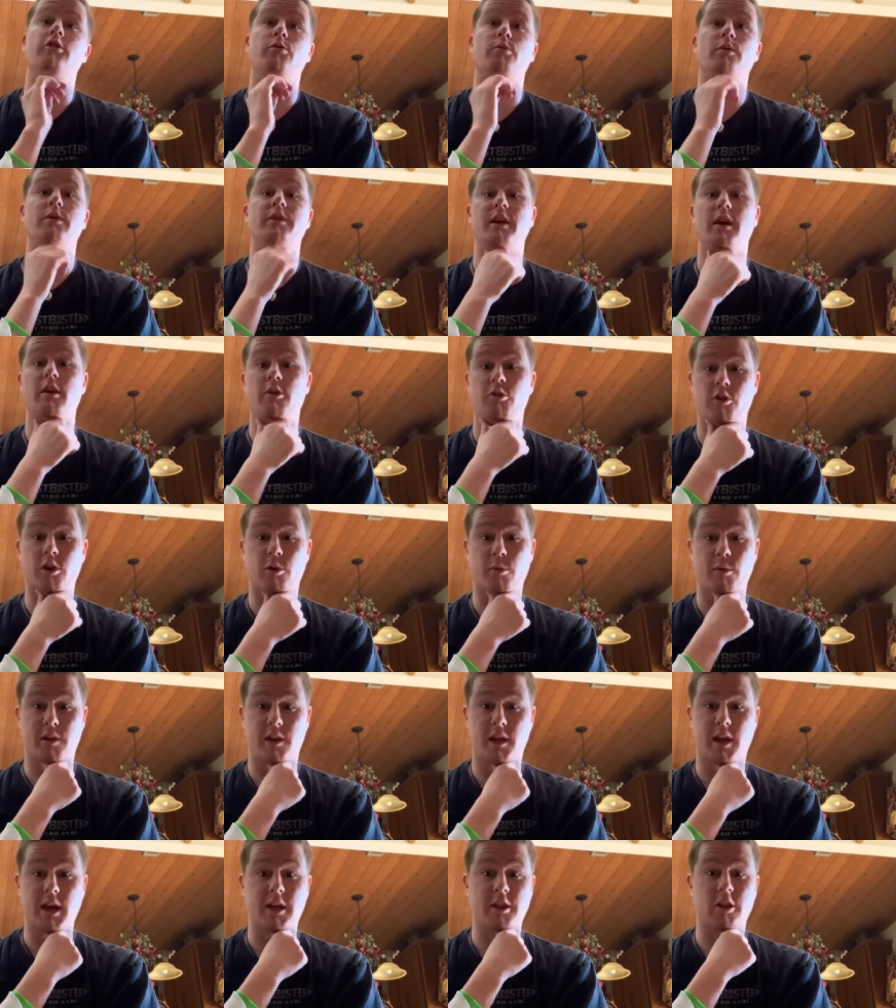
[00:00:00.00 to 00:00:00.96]
when Daniel Craig was
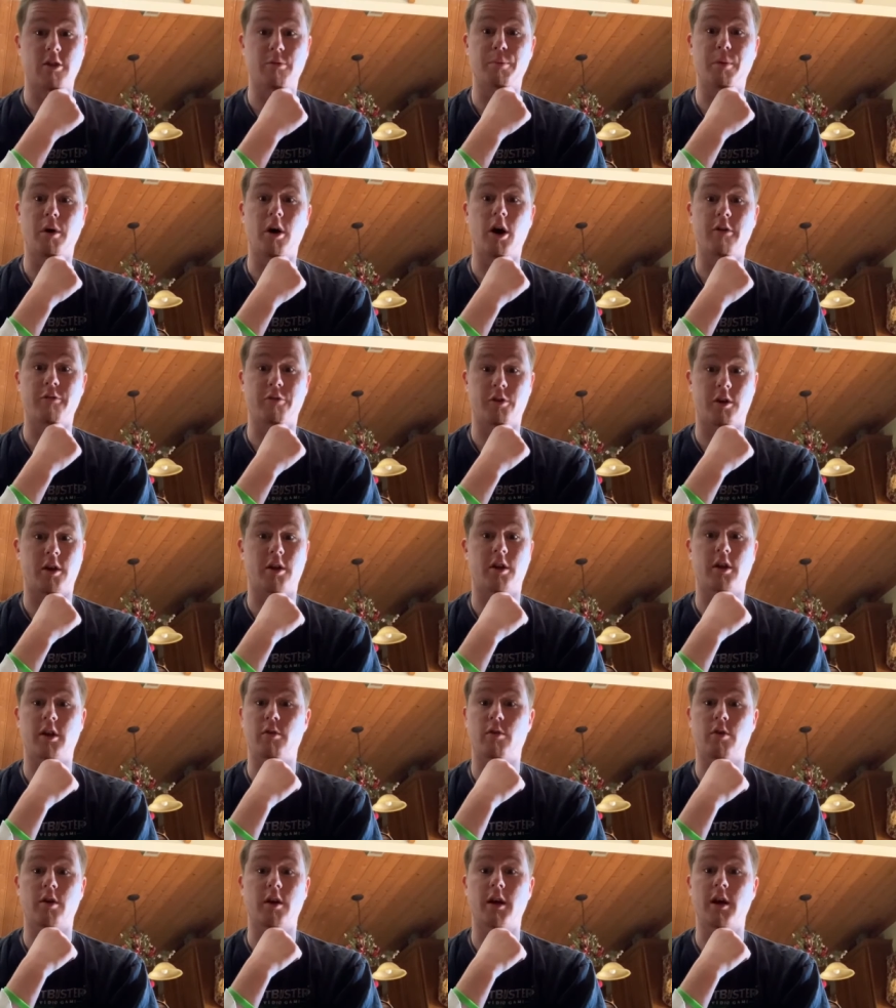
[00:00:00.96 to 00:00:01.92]
cast as Bond for
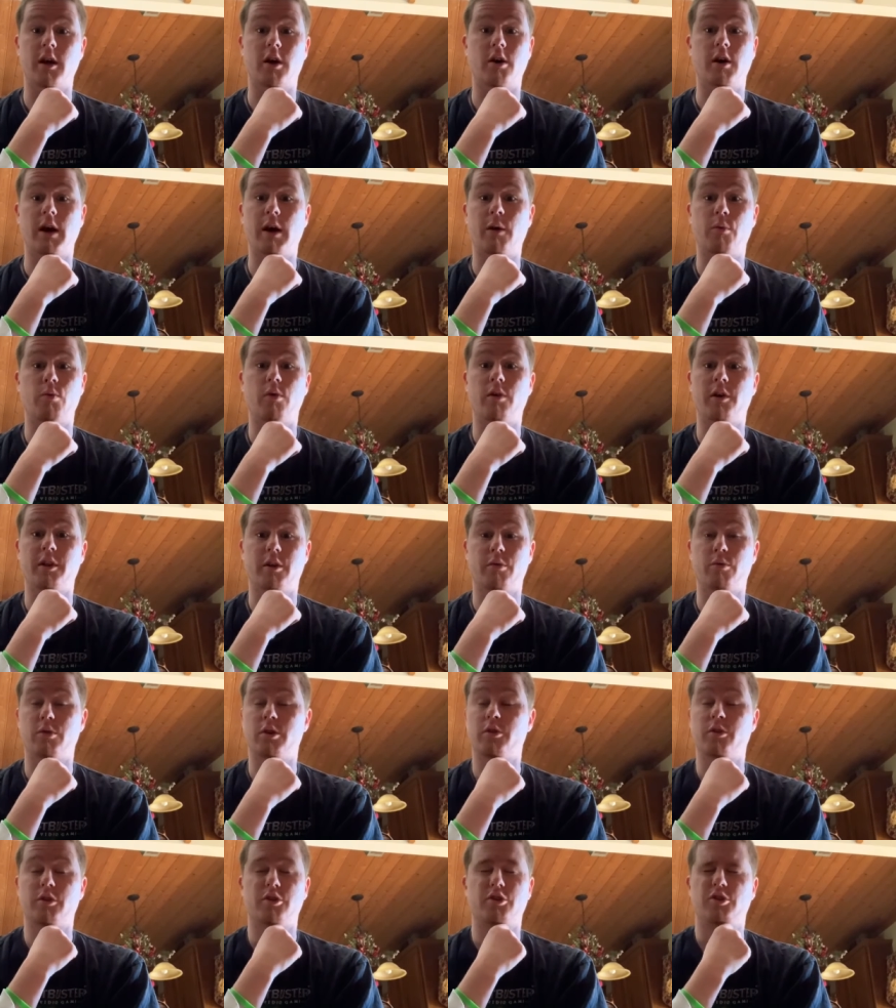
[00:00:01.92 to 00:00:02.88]
Casino Royale, I wasn't
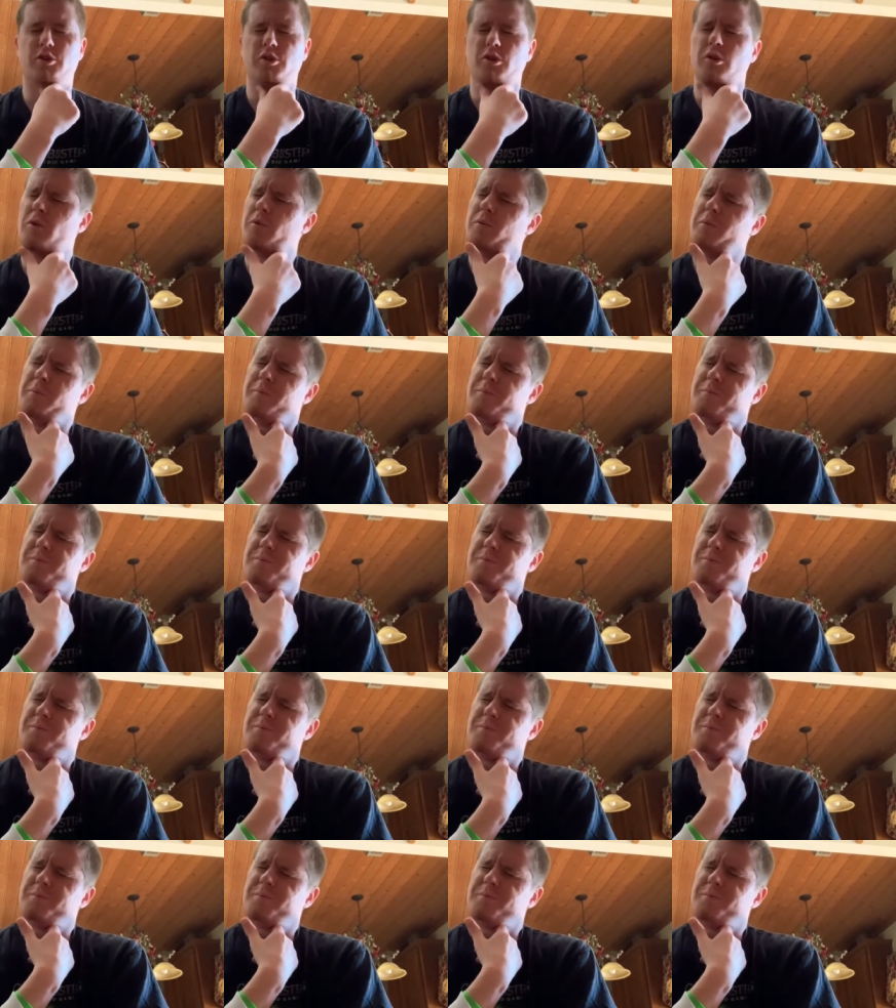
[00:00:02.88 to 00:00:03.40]
really too